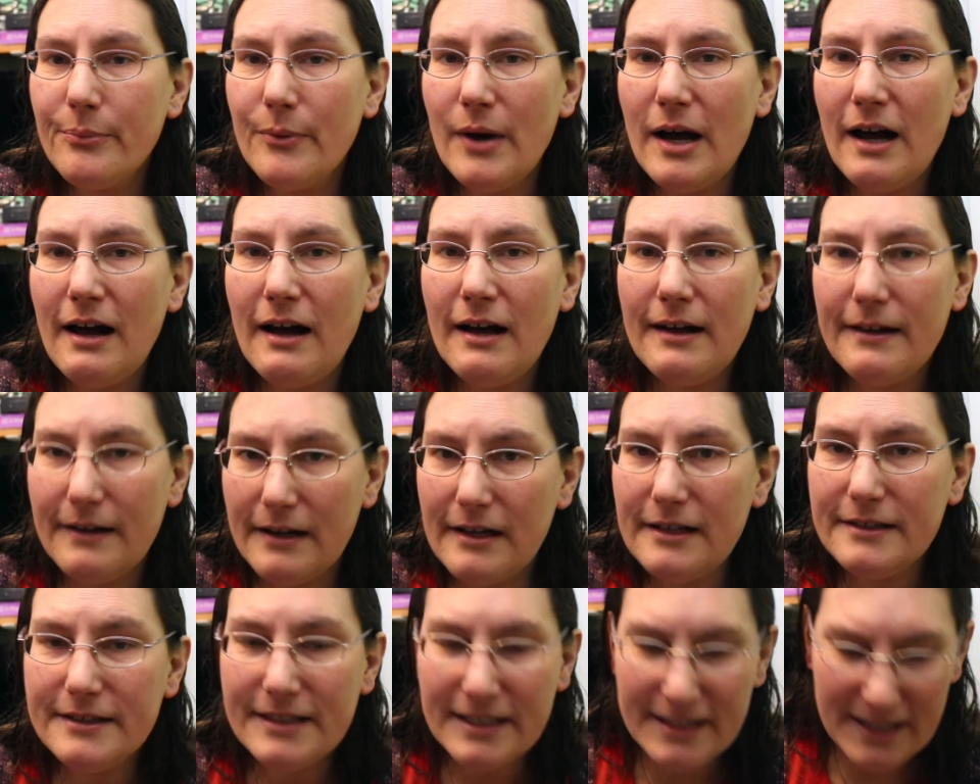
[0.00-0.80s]
the
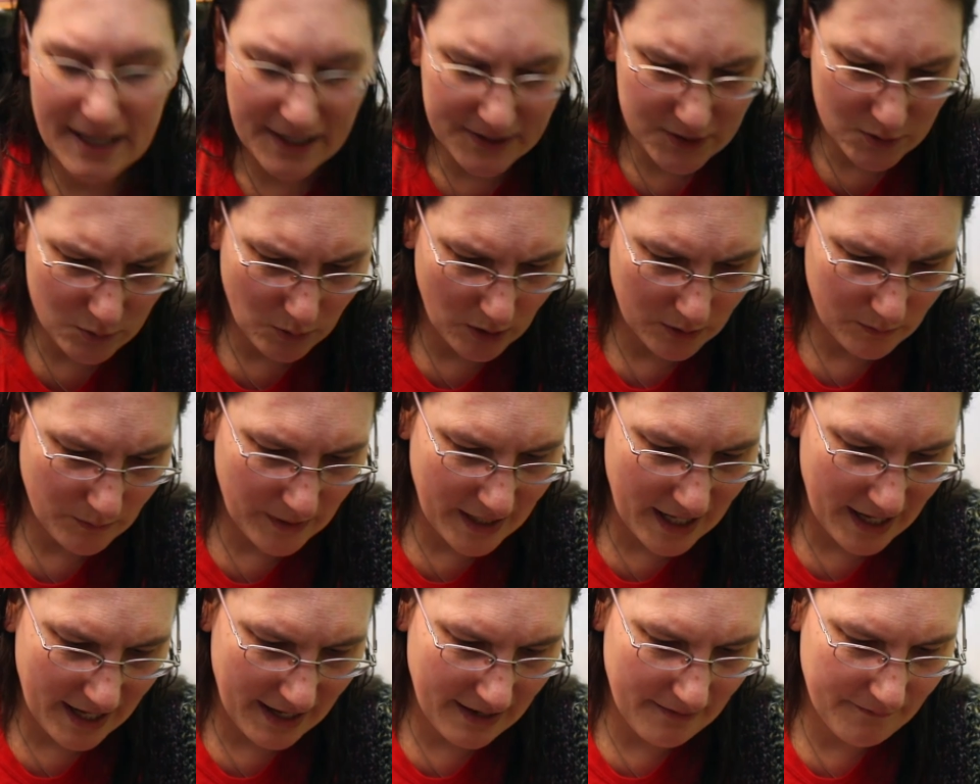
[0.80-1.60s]
next one we
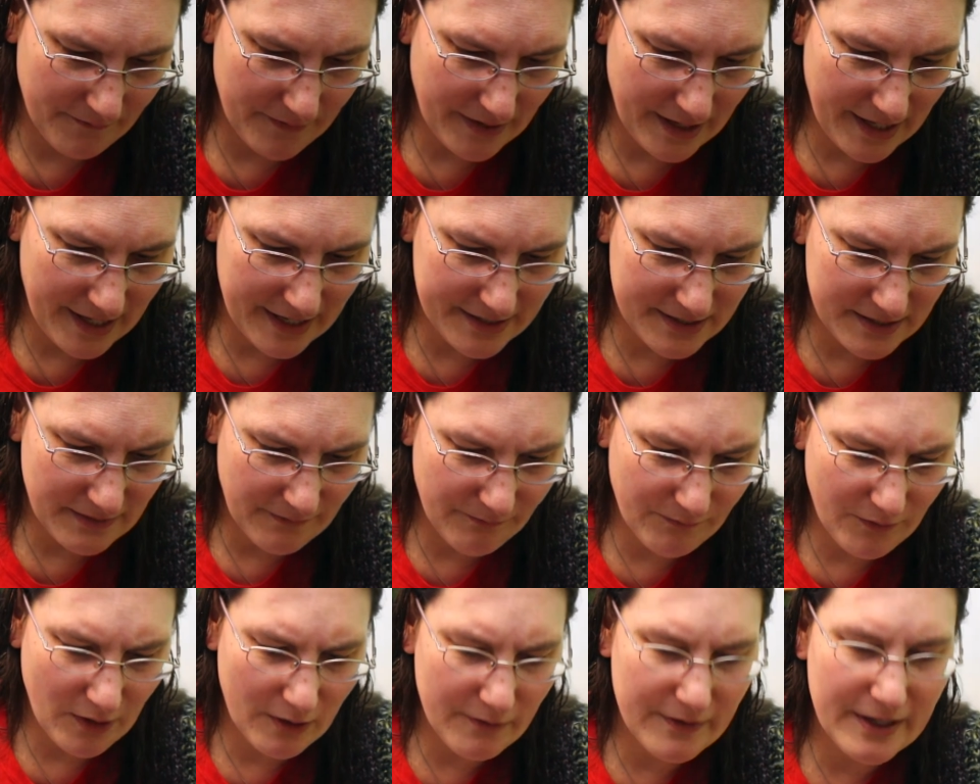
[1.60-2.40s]
have is a
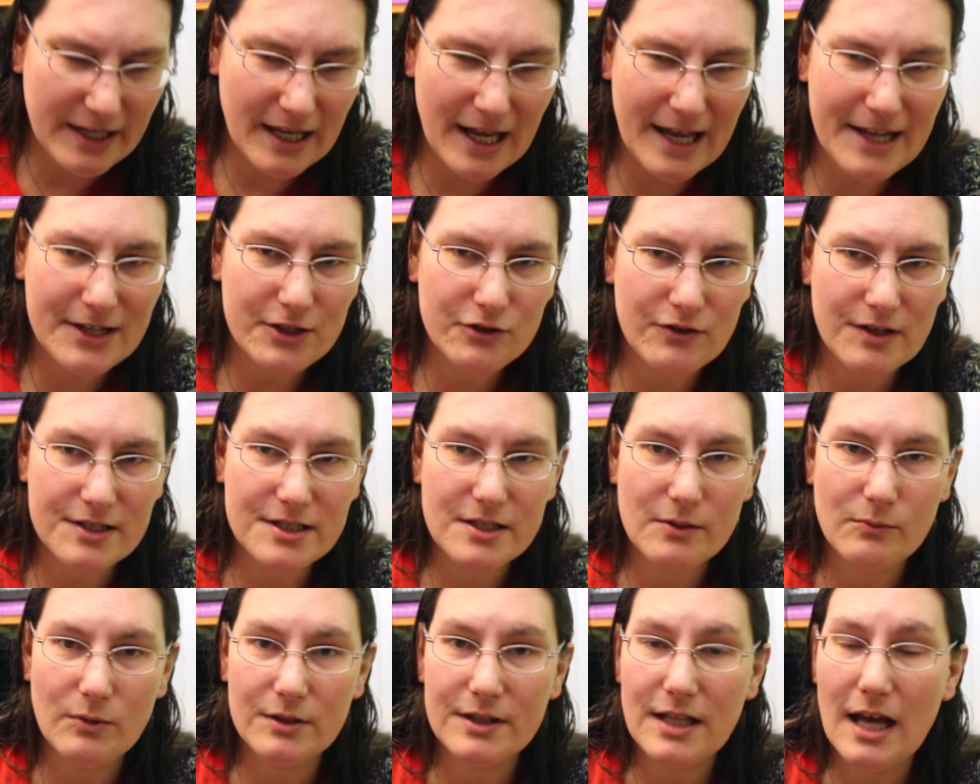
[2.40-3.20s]
very
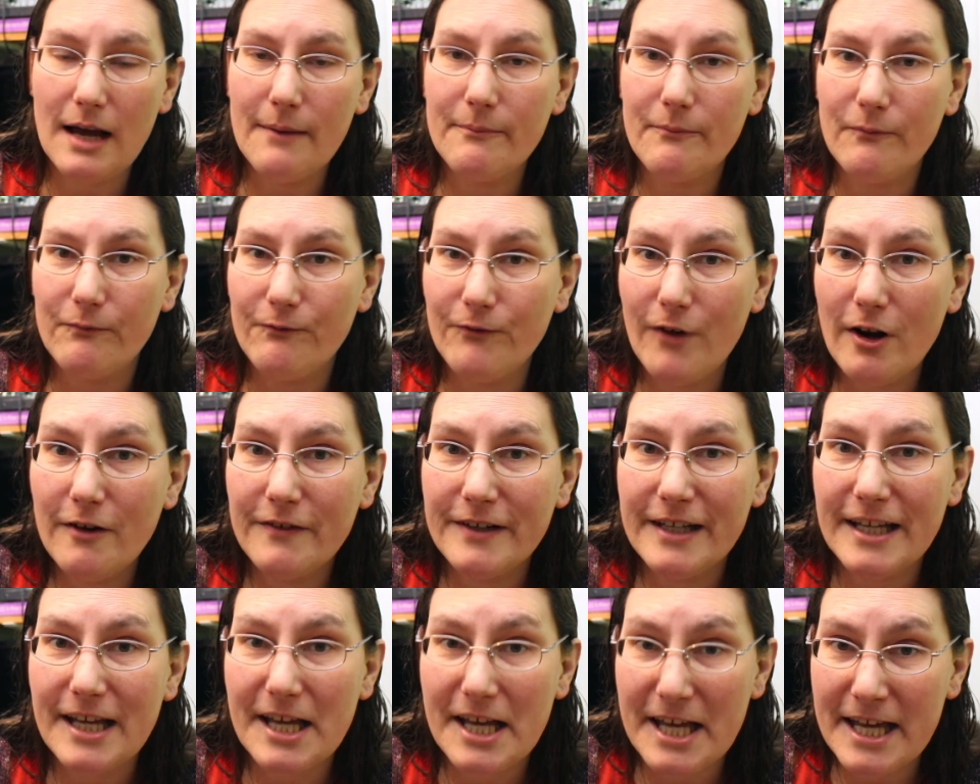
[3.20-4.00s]
interesting one that I'm
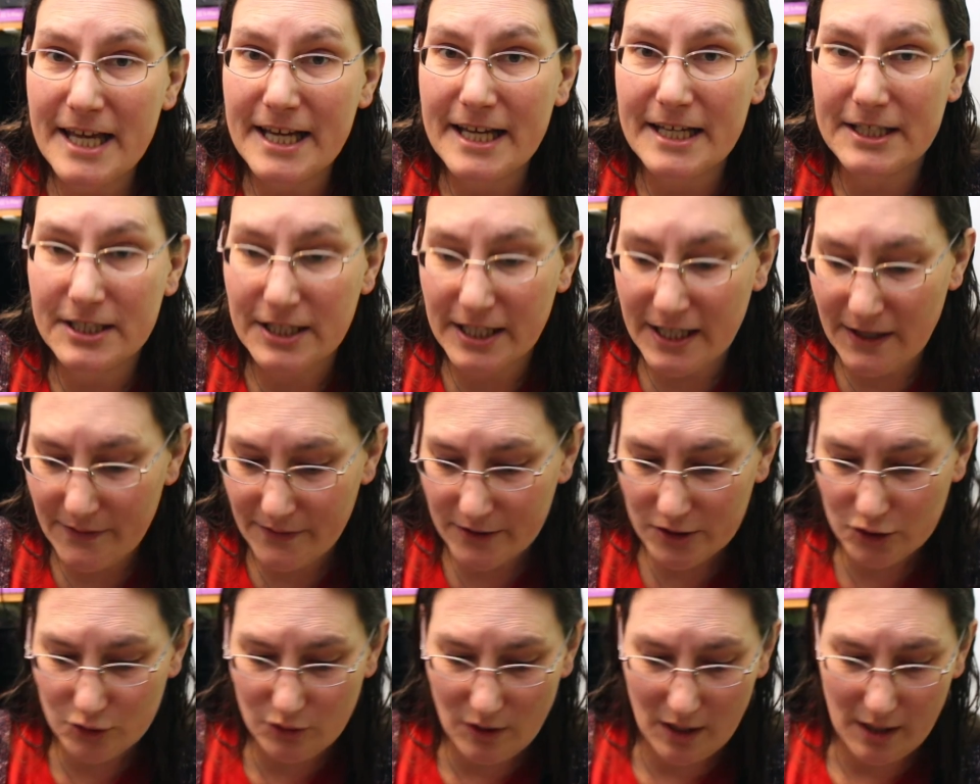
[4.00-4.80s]
very eager to give
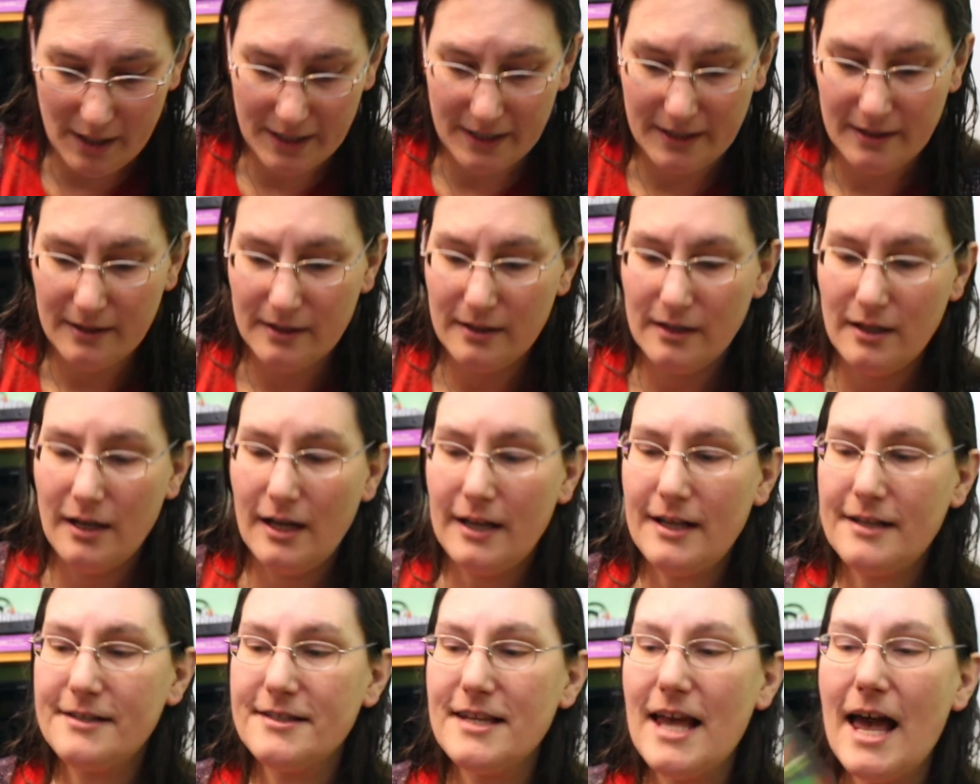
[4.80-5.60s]
a try.
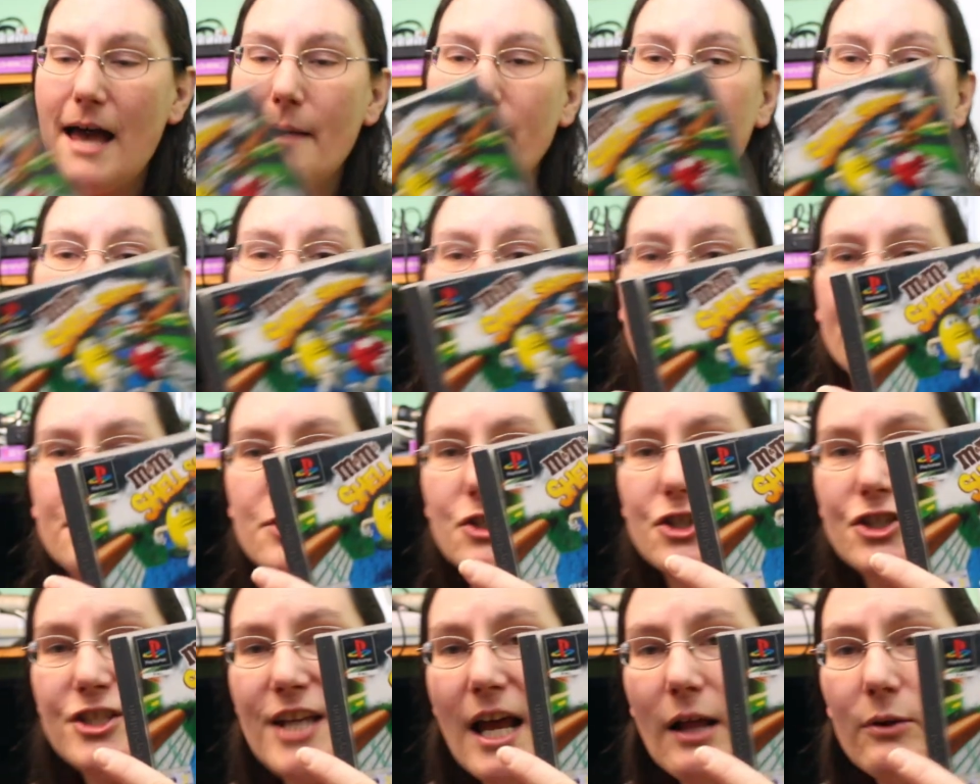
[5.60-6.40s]
And it's M&M's
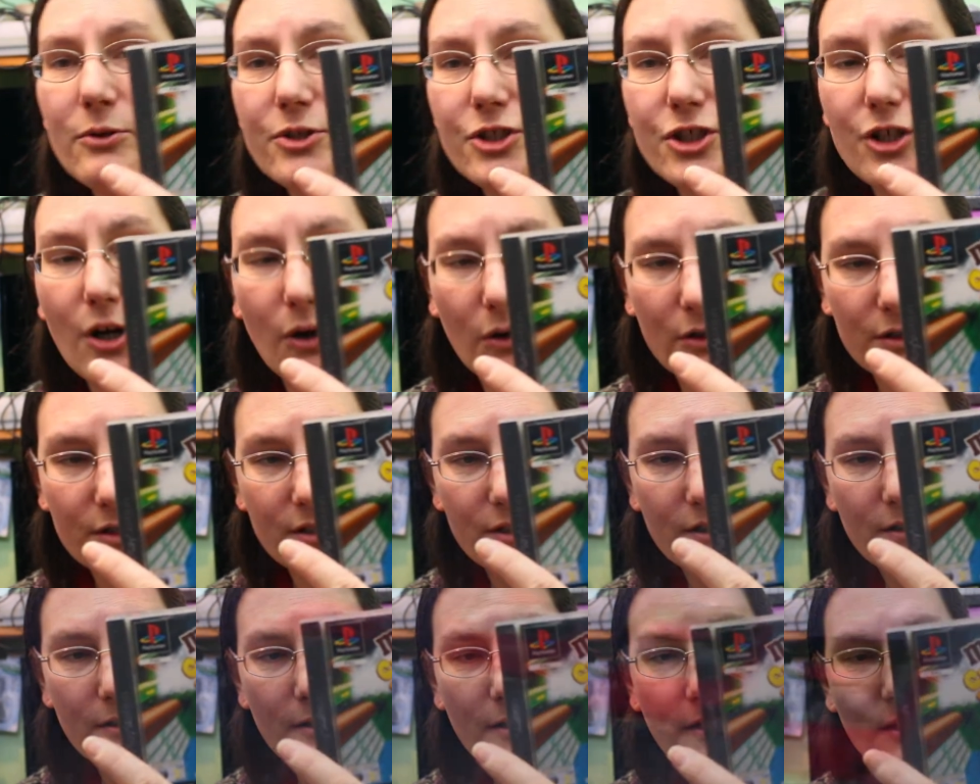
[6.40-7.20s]
Shell Shocked.